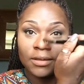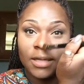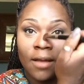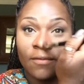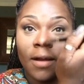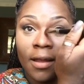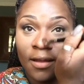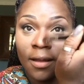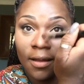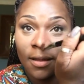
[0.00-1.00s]
Is that
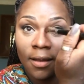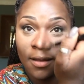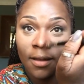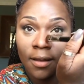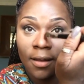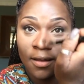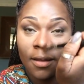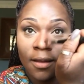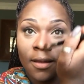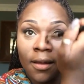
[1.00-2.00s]
right?
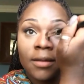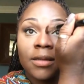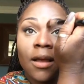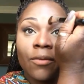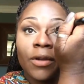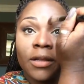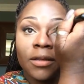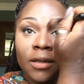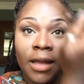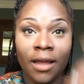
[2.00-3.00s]
Because I don't want
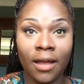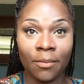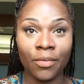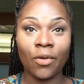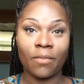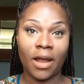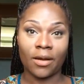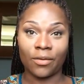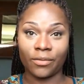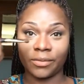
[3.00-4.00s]
to look like I broke my
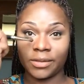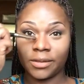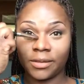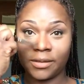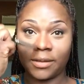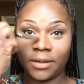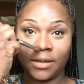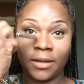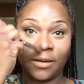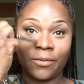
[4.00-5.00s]
nose.
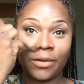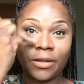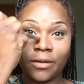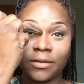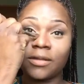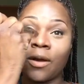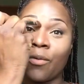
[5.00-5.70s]
What are those?